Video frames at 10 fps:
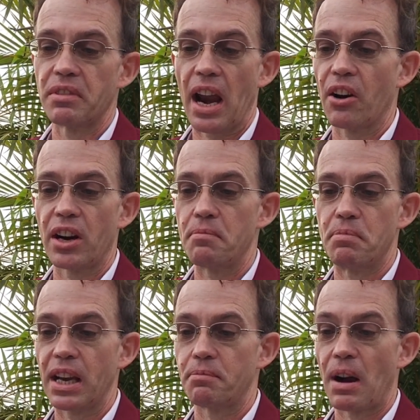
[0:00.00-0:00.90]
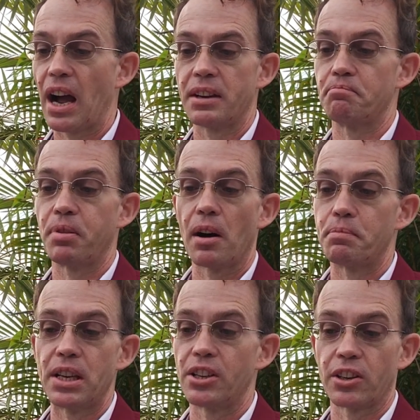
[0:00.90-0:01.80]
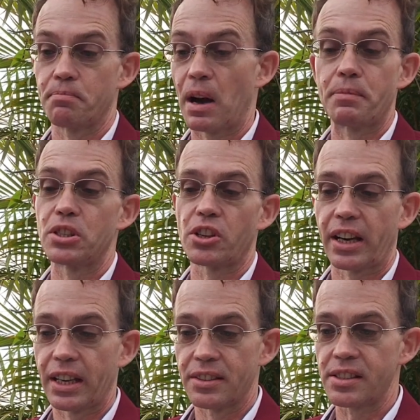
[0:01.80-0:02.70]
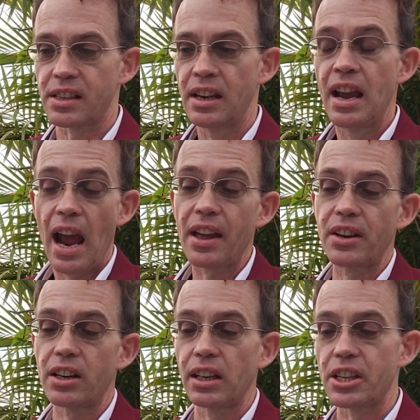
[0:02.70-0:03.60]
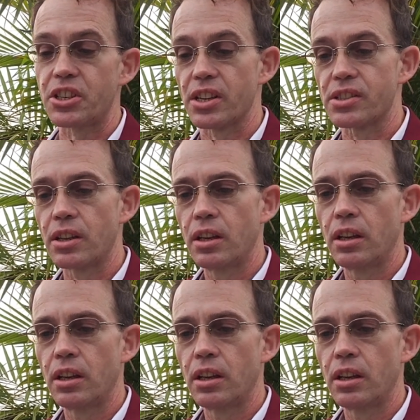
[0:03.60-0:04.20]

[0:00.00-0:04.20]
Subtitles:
hairy, big-eyed puppies or kittens. And they're delicious."